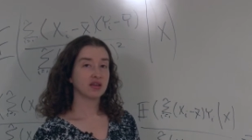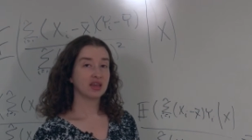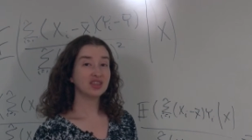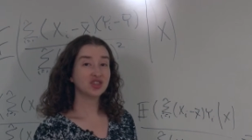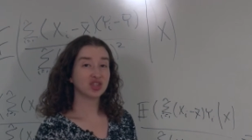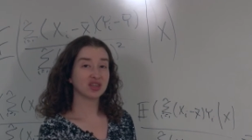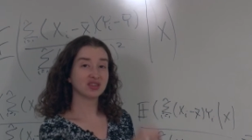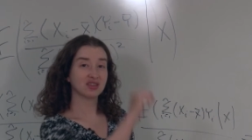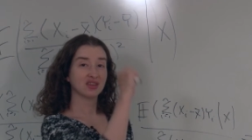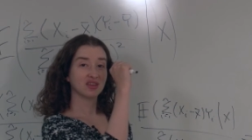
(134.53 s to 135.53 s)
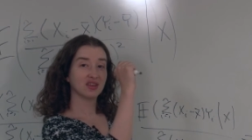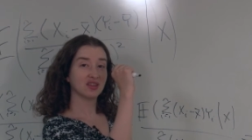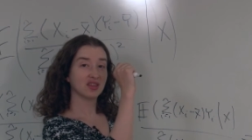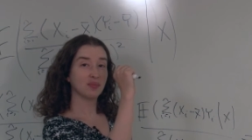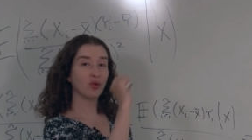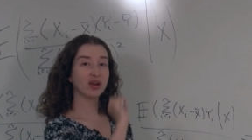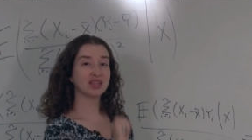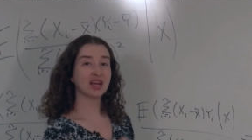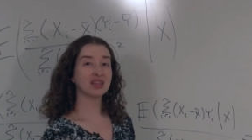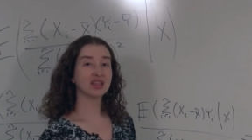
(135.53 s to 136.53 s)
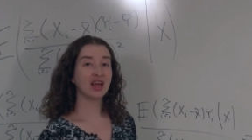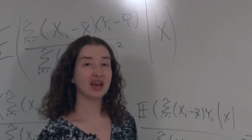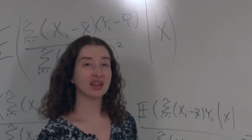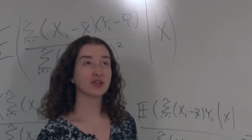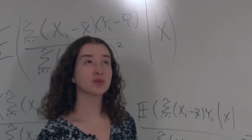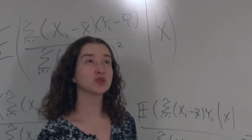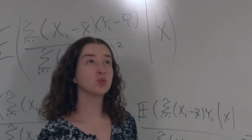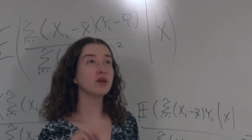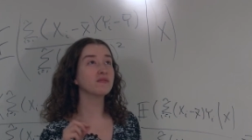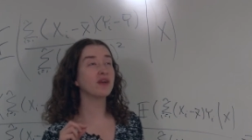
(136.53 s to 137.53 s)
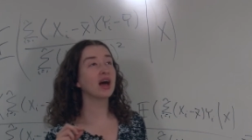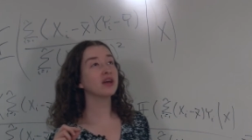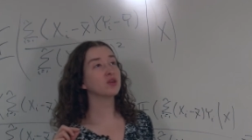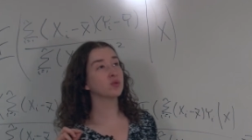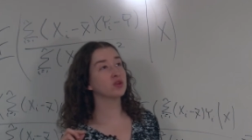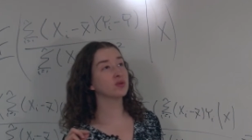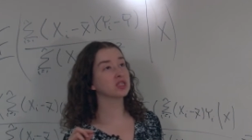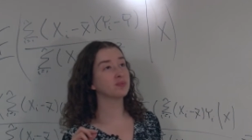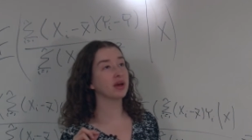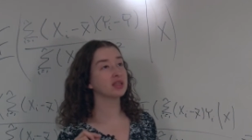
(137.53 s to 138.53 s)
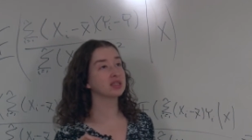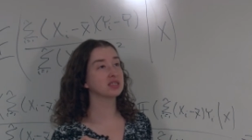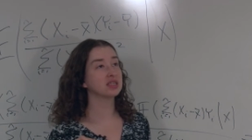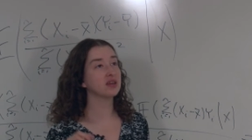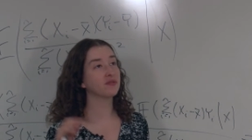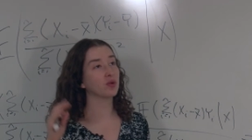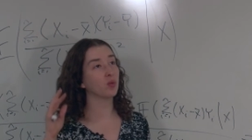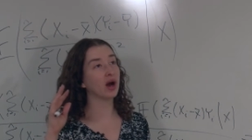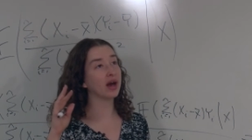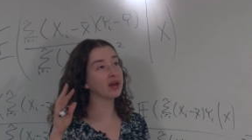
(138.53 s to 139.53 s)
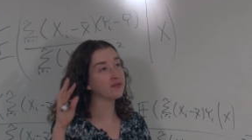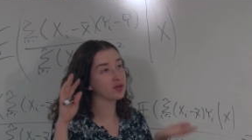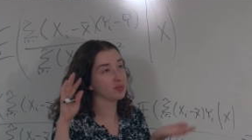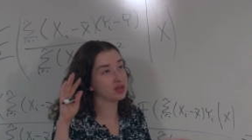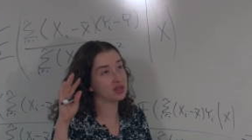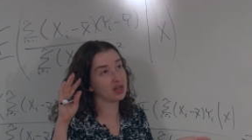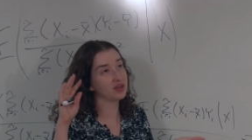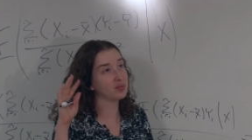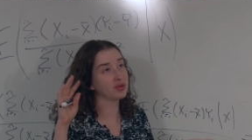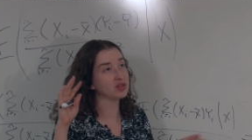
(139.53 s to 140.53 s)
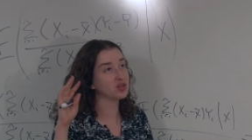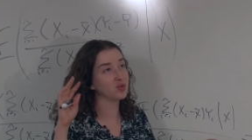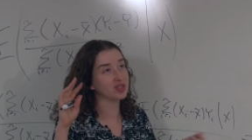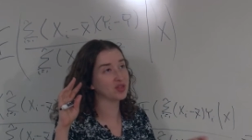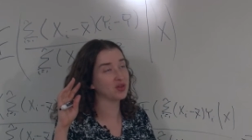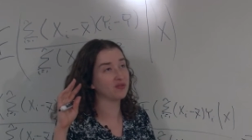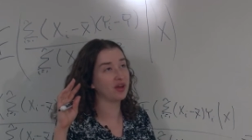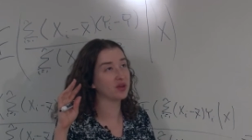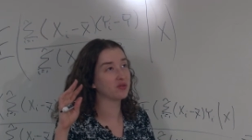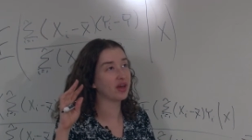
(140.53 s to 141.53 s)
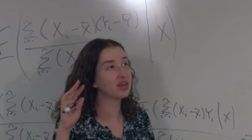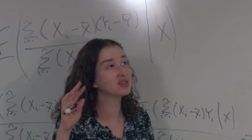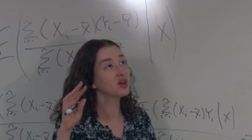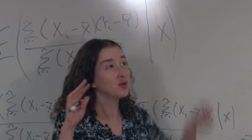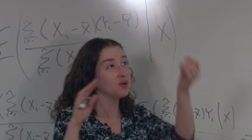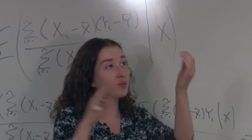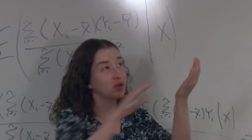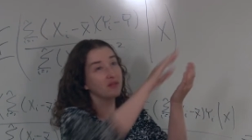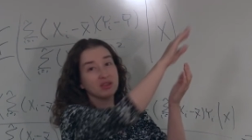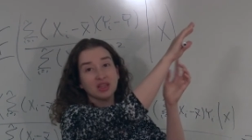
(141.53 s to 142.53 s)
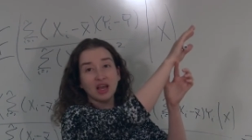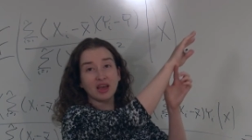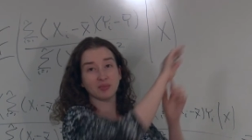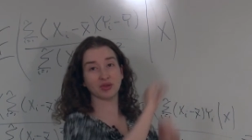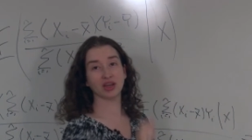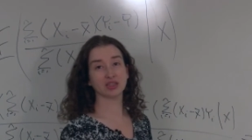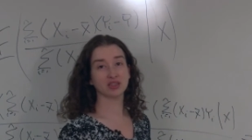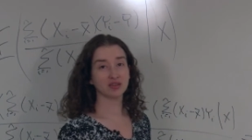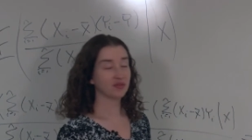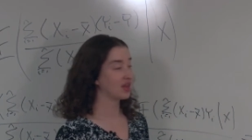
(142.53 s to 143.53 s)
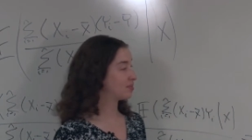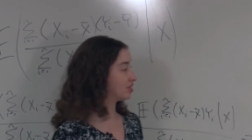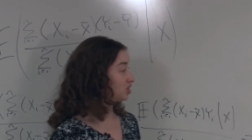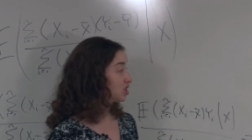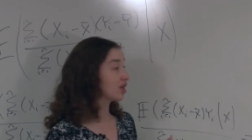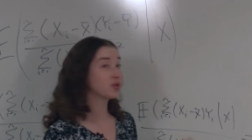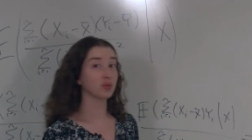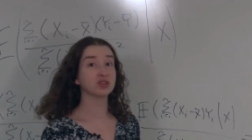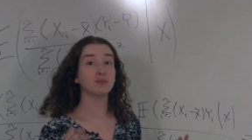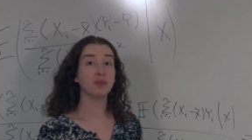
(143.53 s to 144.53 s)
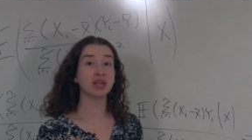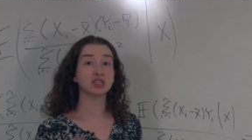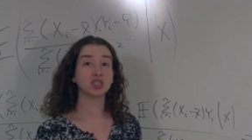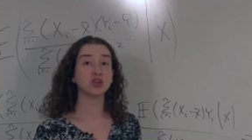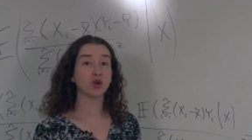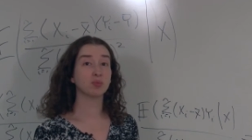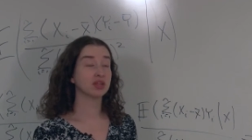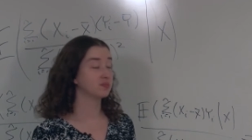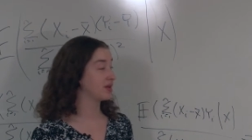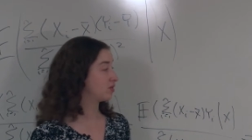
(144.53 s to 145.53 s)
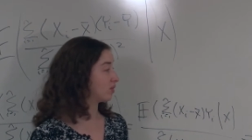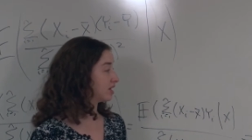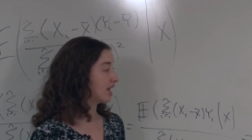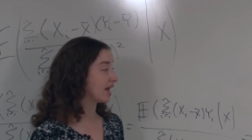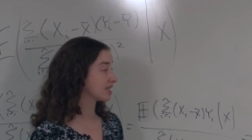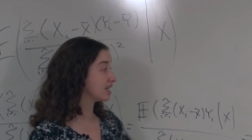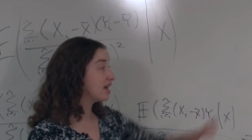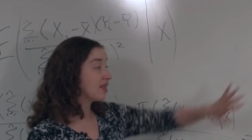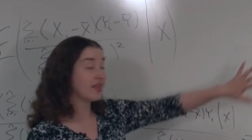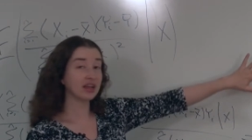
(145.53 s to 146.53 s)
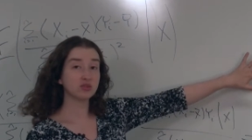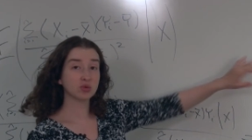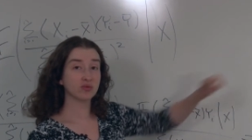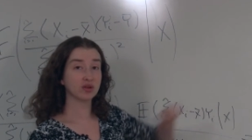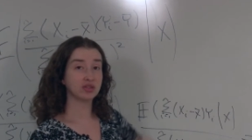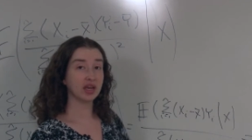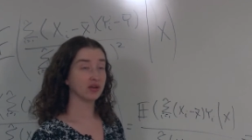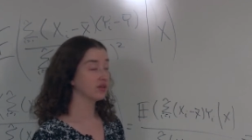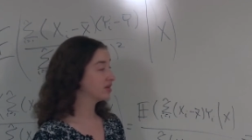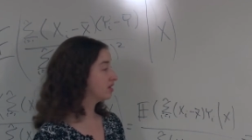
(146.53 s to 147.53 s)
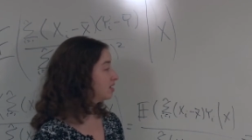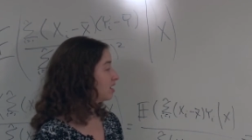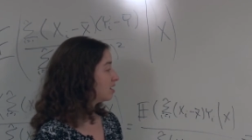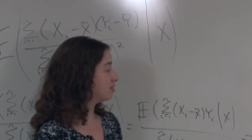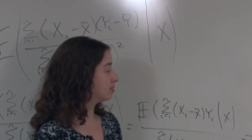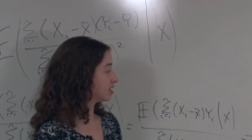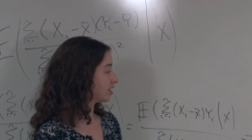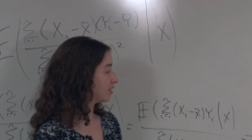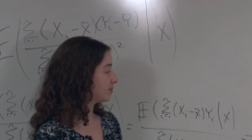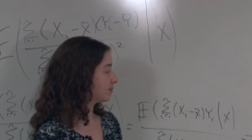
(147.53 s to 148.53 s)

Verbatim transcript: is just the point down the line. In other words, what value would you expect to see for y for a particular person who has a certain value of x? Well, wherever the line predicts for that person. In other words, beta 0 plus beta 1 x. That's what we wrote down a moment ago.